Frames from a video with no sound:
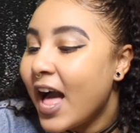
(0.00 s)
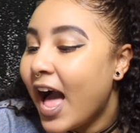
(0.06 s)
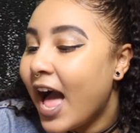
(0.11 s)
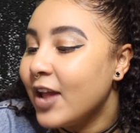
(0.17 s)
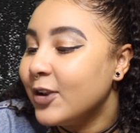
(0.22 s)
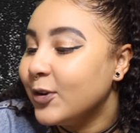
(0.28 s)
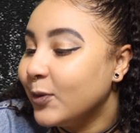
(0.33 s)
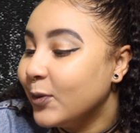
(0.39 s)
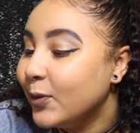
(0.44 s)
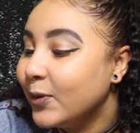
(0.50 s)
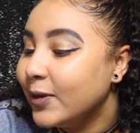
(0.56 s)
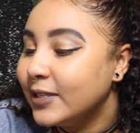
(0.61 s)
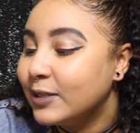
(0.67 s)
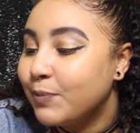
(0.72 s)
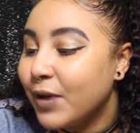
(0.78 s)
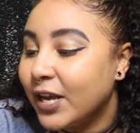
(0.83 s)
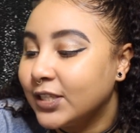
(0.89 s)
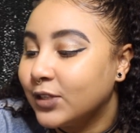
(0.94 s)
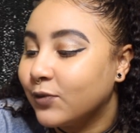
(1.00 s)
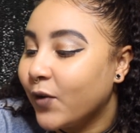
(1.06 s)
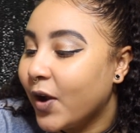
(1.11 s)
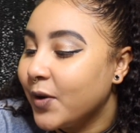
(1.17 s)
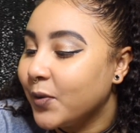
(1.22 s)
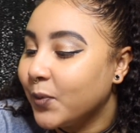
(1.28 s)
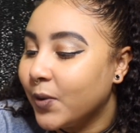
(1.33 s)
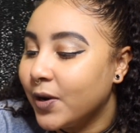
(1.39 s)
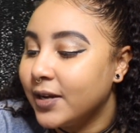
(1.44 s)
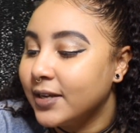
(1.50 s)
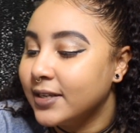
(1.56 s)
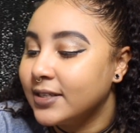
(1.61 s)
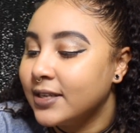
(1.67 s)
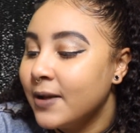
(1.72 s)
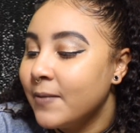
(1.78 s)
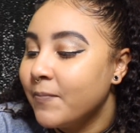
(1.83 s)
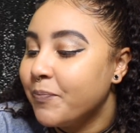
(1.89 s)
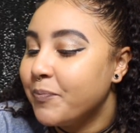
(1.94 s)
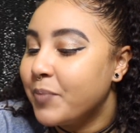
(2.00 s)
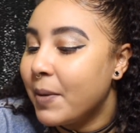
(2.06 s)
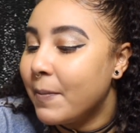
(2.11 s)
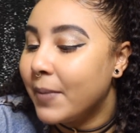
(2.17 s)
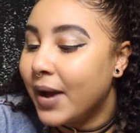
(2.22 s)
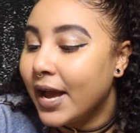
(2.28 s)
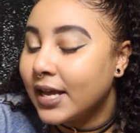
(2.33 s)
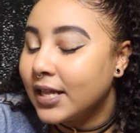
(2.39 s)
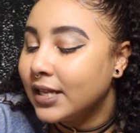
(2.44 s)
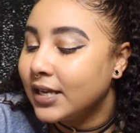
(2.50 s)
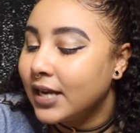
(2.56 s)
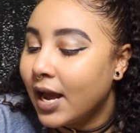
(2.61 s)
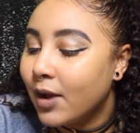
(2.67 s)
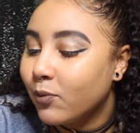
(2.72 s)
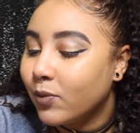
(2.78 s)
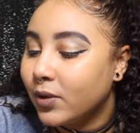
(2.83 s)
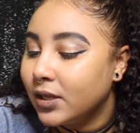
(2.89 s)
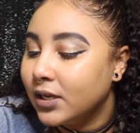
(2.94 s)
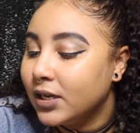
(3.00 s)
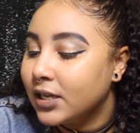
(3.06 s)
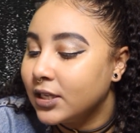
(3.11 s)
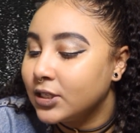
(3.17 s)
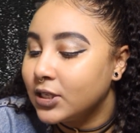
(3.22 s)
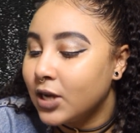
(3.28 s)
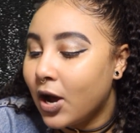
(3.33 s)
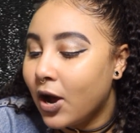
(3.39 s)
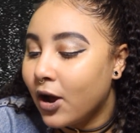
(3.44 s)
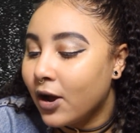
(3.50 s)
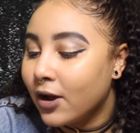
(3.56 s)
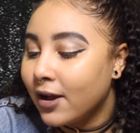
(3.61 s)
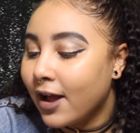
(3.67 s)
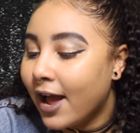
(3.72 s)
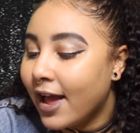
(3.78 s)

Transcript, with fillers: I knew who his best friend was, but Michael and I really didn't talk.